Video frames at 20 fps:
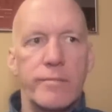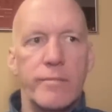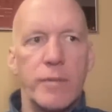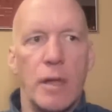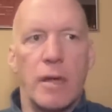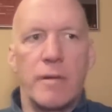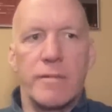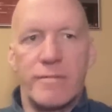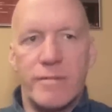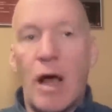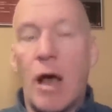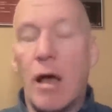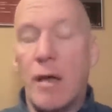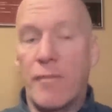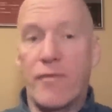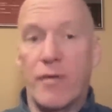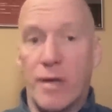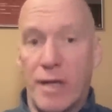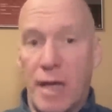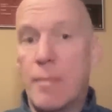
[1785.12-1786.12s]
a lot of time
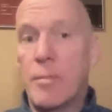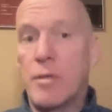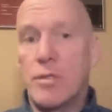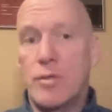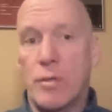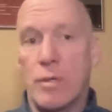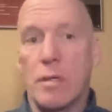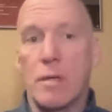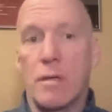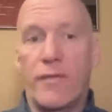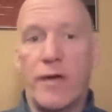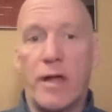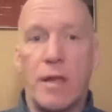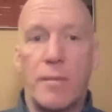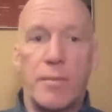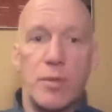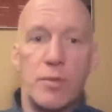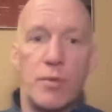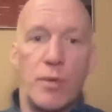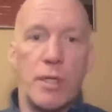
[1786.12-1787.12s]
for chemistry to
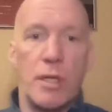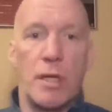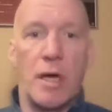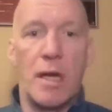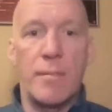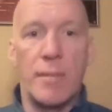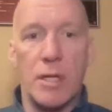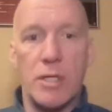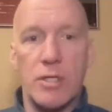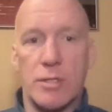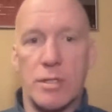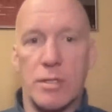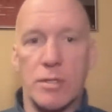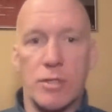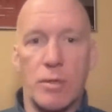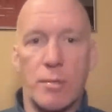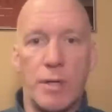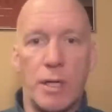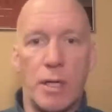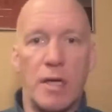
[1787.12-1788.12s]
develop between line mates just because
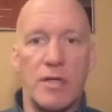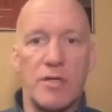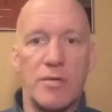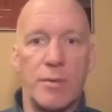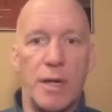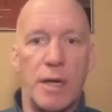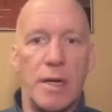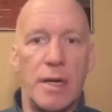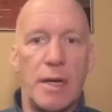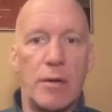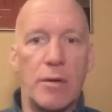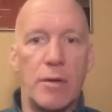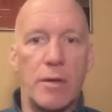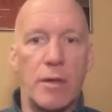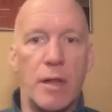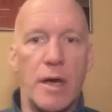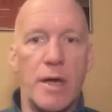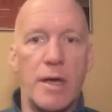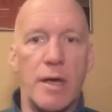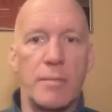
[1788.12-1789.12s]
so many guys have been in and out of the
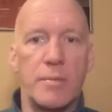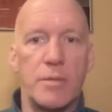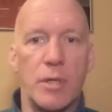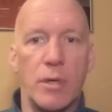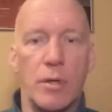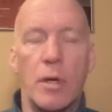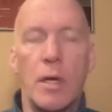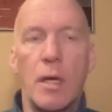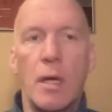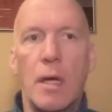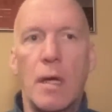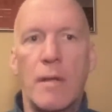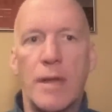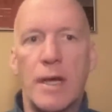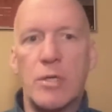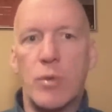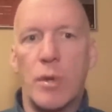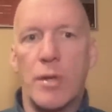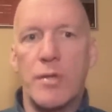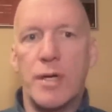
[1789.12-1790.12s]
lineup. So
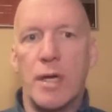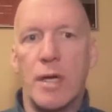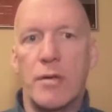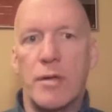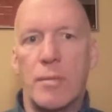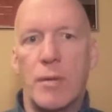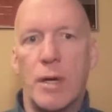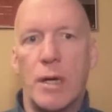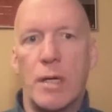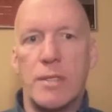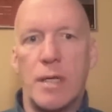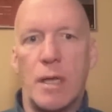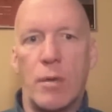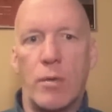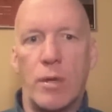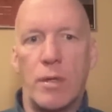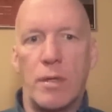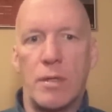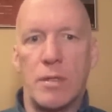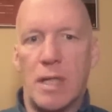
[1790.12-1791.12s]
that's one thing I think Marty St.
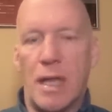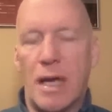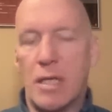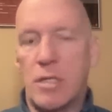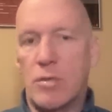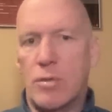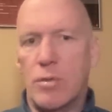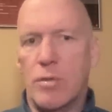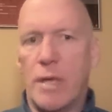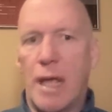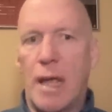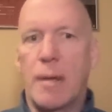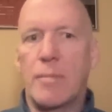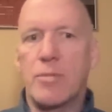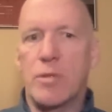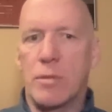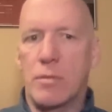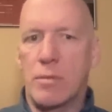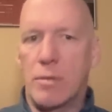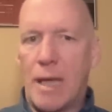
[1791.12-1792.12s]
Louis, these last few
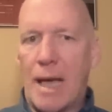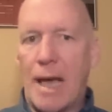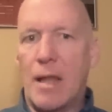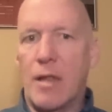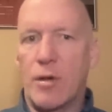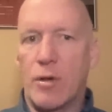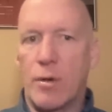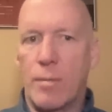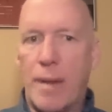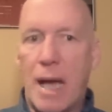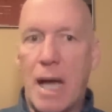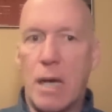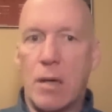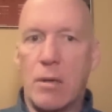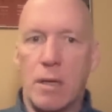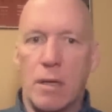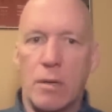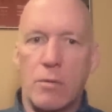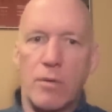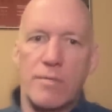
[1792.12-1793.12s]
games with Gallagher back,
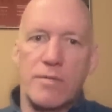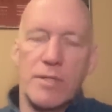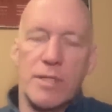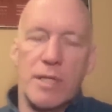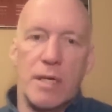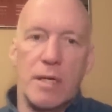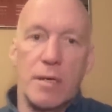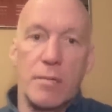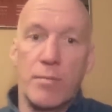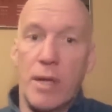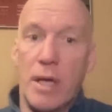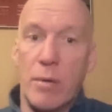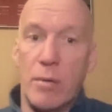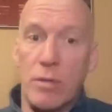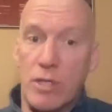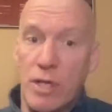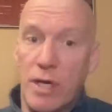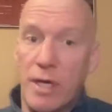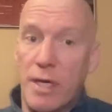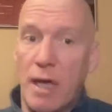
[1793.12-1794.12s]
you know, we've seen him playing
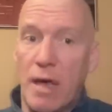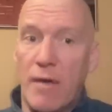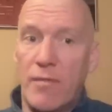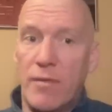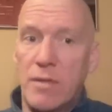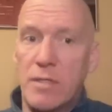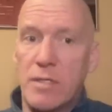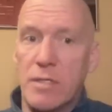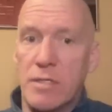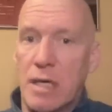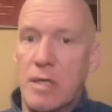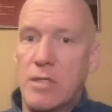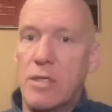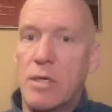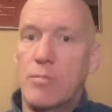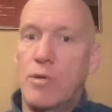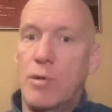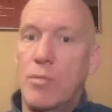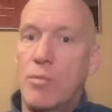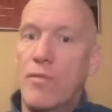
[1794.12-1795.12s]
with Jake Evans. Is that
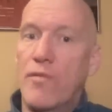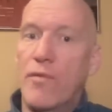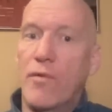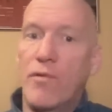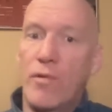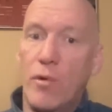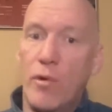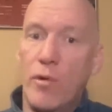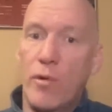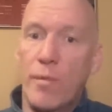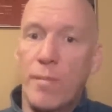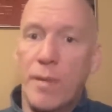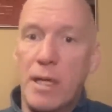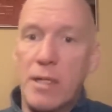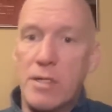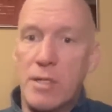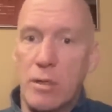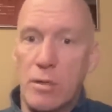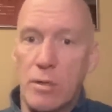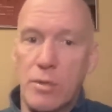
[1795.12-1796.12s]
something moving forward? We
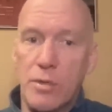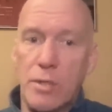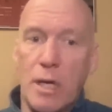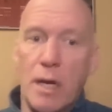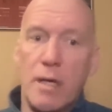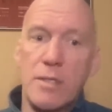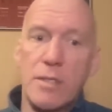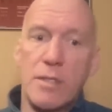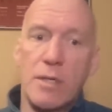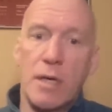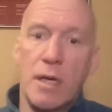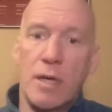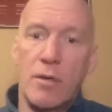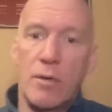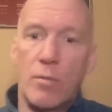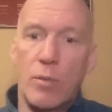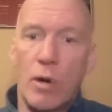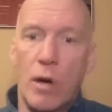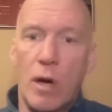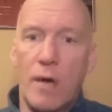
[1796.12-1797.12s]
might see those guys
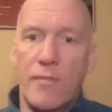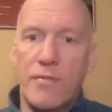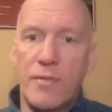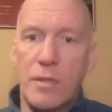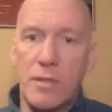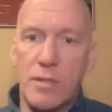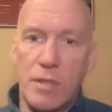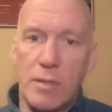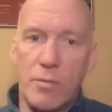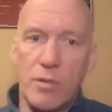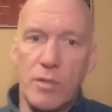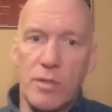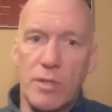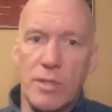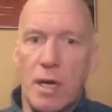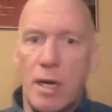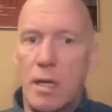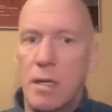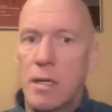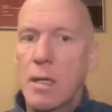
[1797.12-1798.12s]
together more often, similar
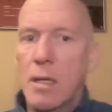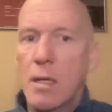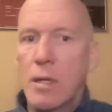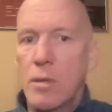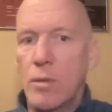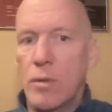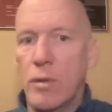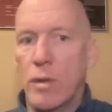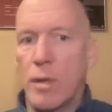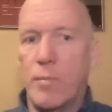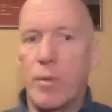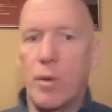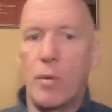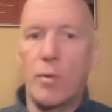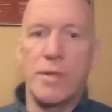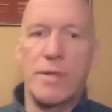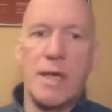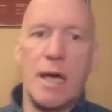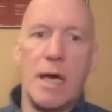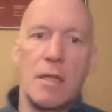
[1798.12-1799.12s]
style. Who do they put
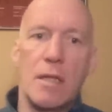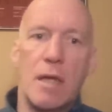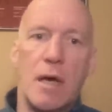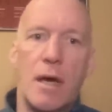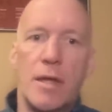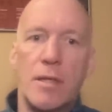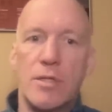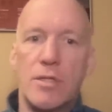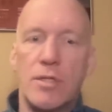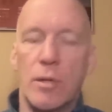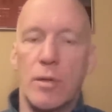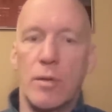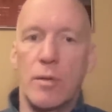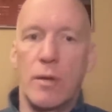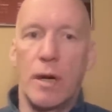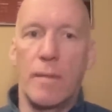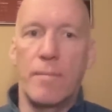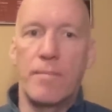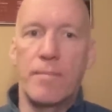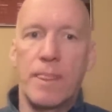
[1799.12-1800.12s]
with that line?
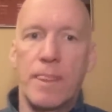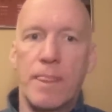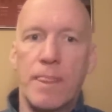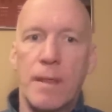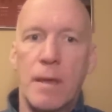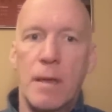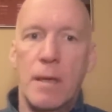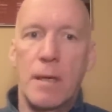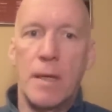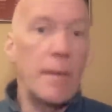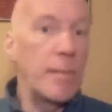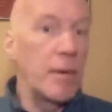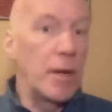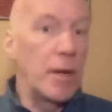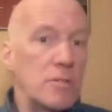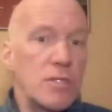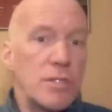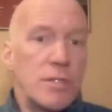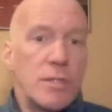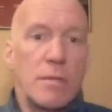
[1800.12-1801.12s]
So, yeah,
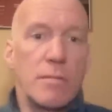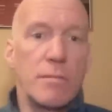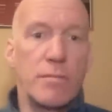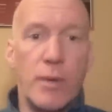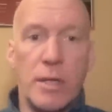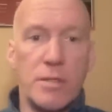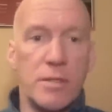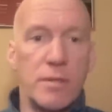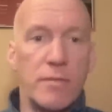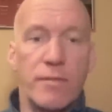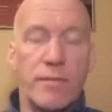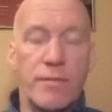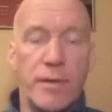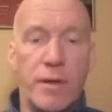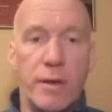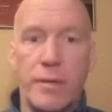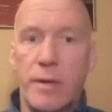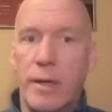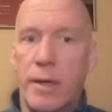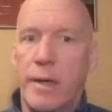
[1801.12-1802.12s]
just an impressive, you
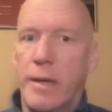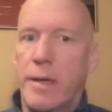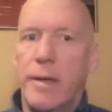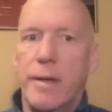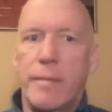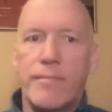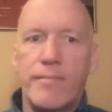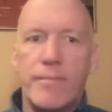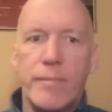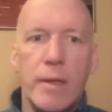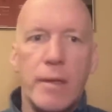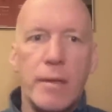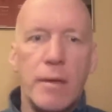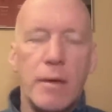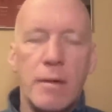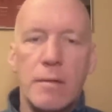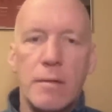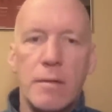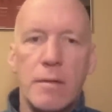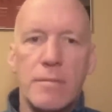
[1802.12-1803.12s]
know,
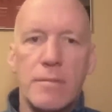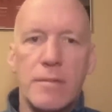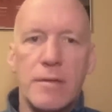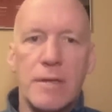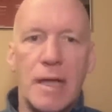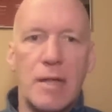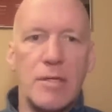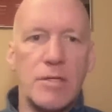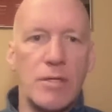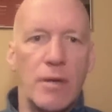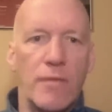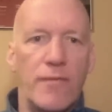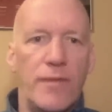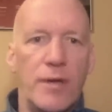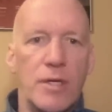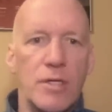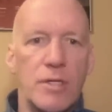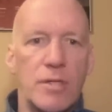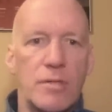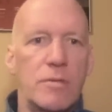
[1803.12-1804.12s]
the Canes are going to
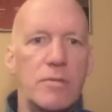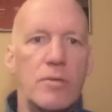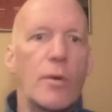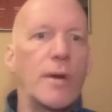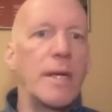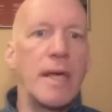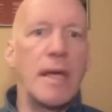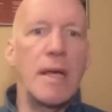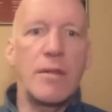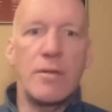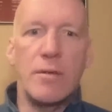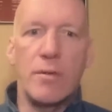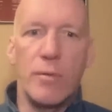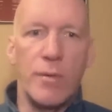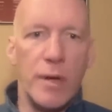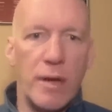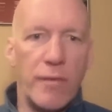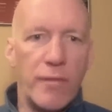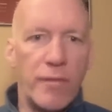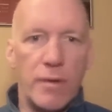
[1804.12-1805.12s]
finish 28th or
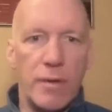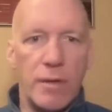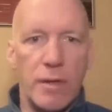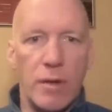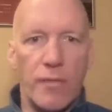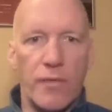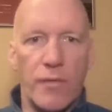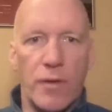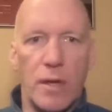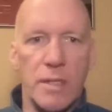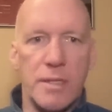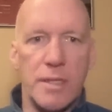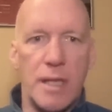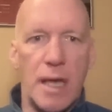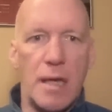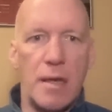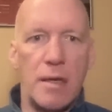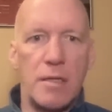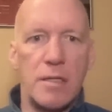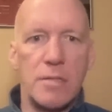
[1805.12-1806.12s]
whatever in the overall
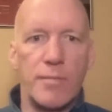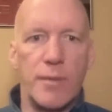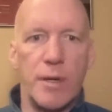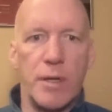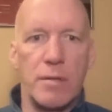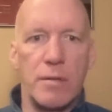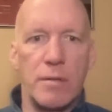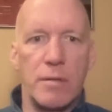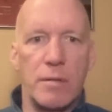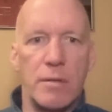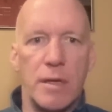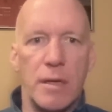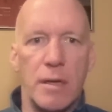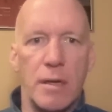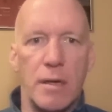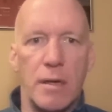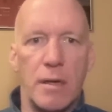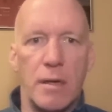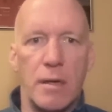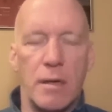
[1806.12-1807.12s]
standings, but
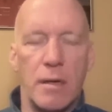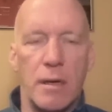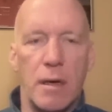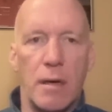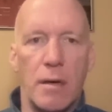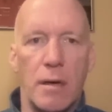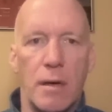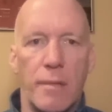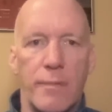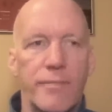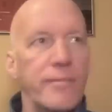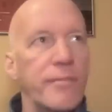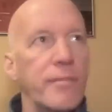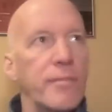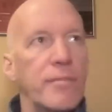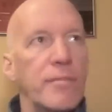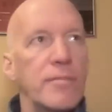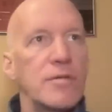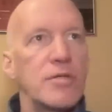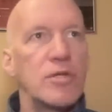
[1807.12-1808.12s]

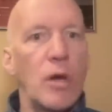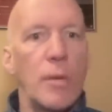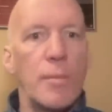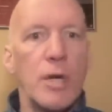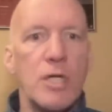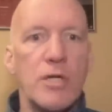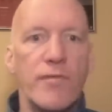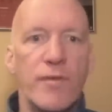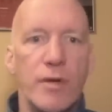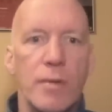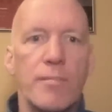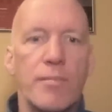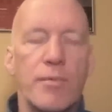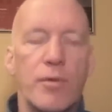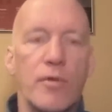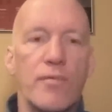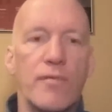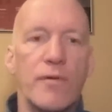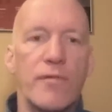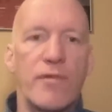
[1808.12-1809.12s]
so much of an
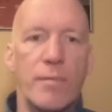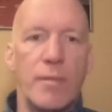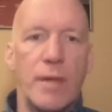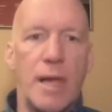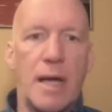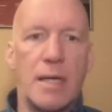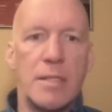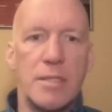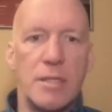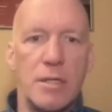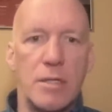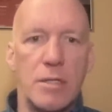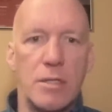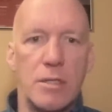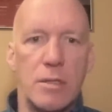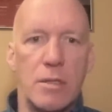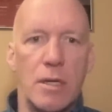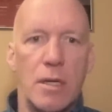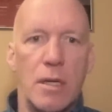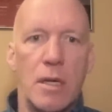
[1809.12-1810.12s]
improvement from last
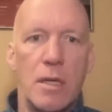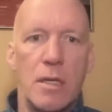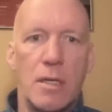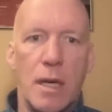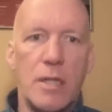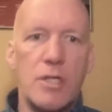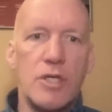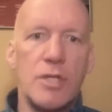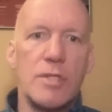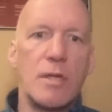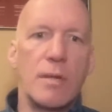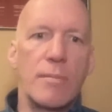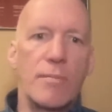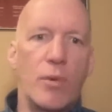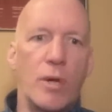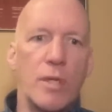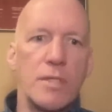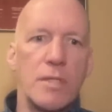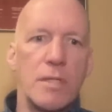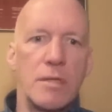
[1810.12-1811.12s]
season, not just in
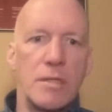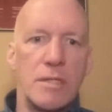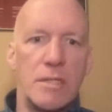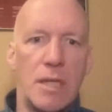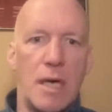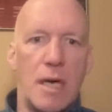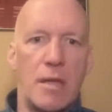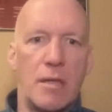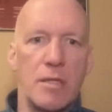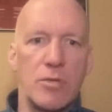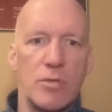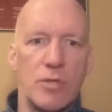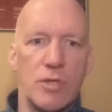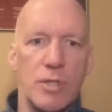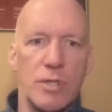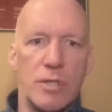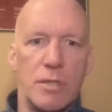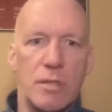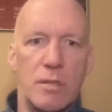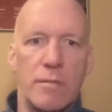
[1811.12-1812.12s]
points in the standings, but
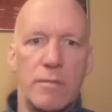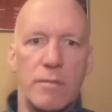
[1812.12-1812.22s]
just